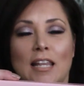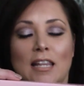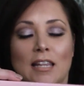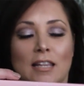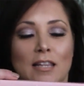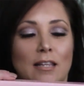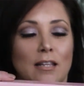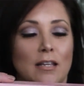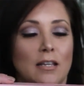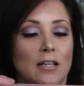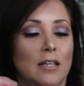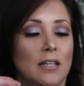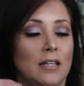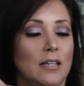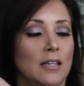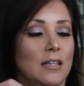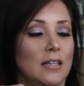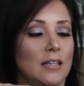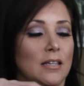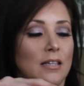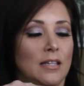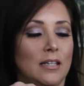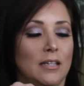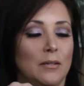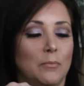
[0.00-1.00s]
The,
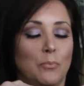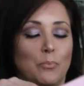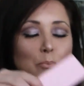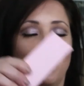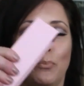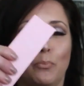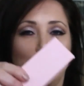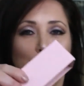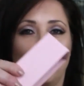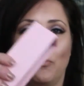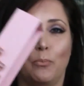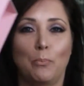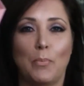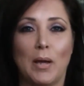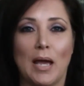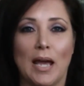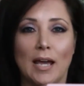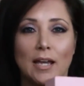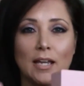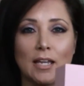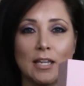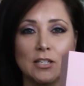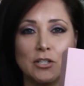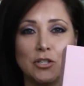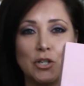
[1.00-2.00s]
the
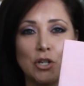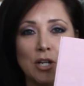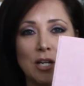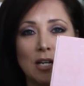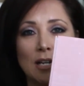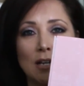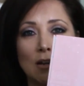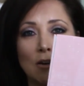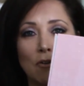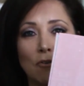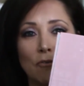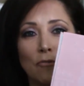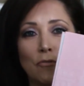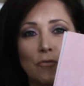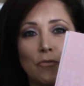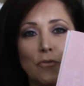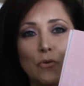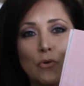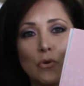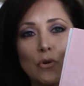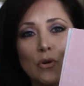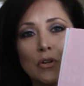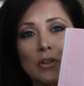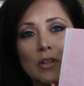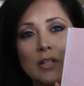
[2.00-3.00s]
packaging
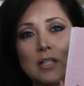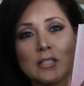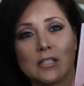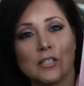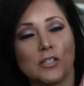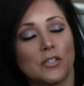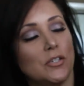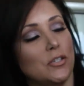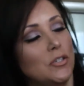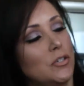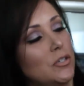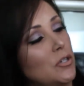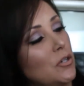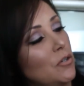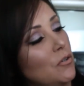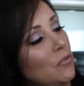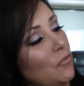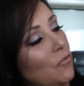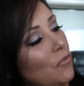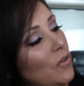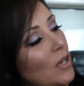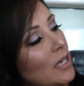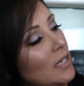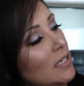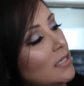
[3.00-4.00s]
for this Too
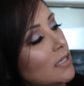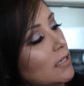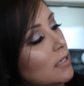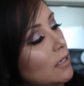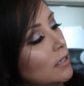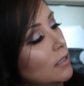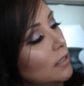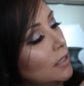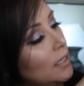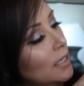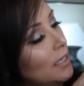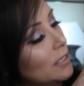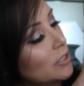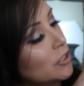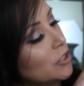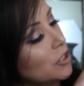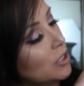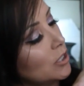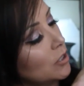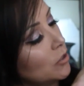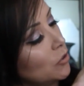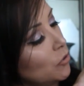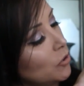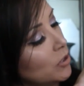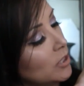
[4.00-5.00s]
Faced
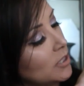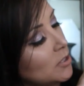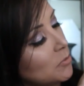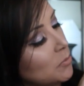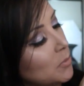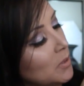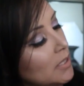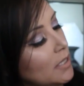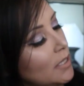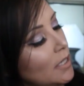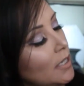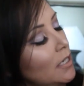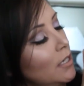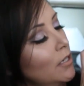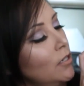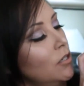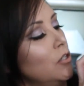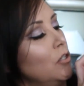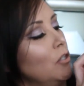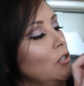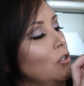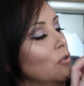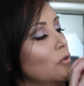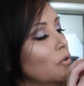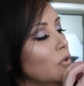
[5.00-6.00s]
collection, Christmas in New
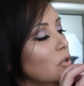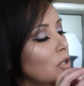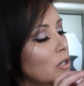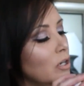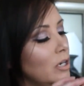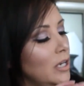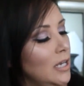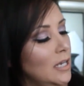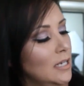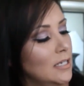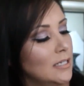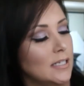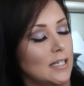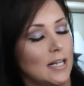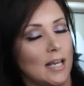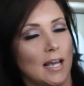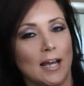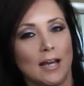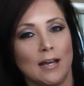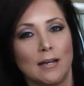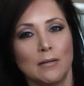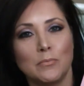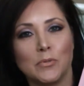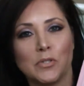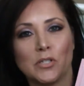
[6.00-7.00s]
York, is
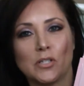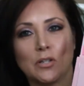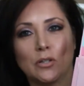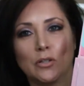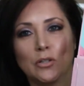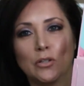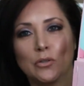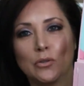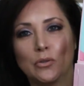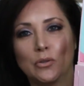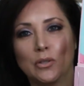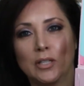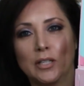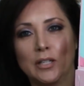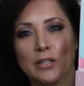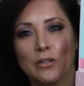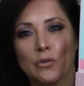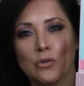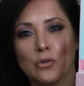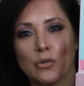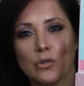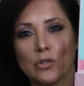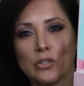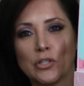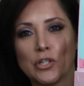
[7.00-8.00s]
absolutely
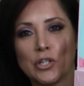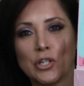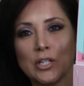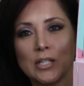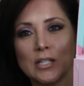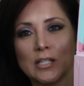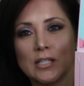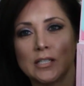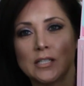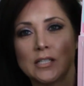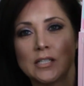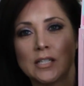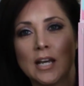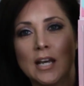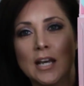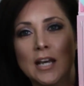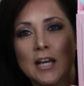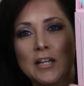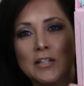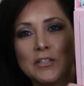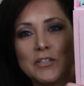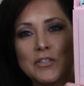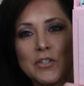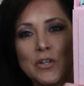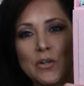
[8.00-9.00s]
gorgeous.
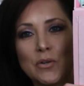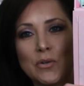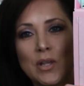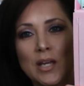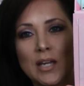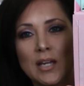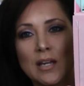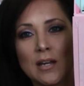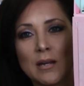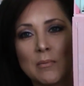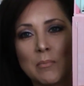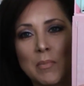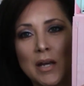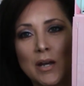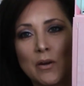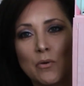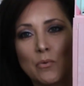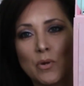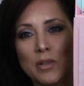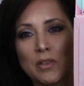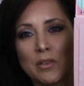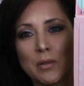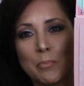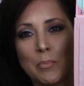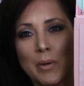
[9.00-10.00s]
So they come out
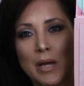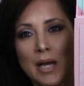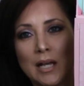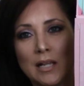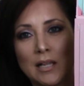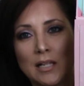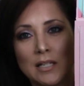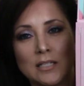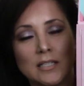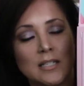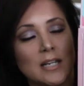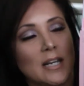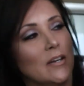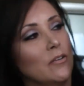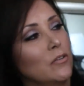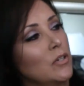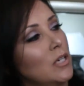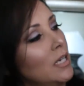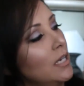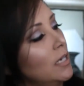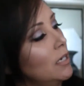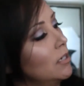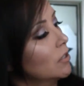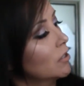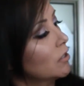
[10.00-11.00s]
with the palette down
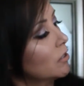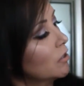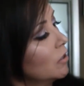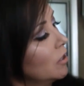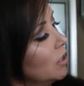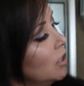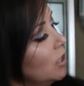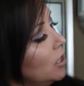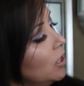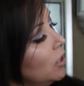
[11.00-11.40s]
here.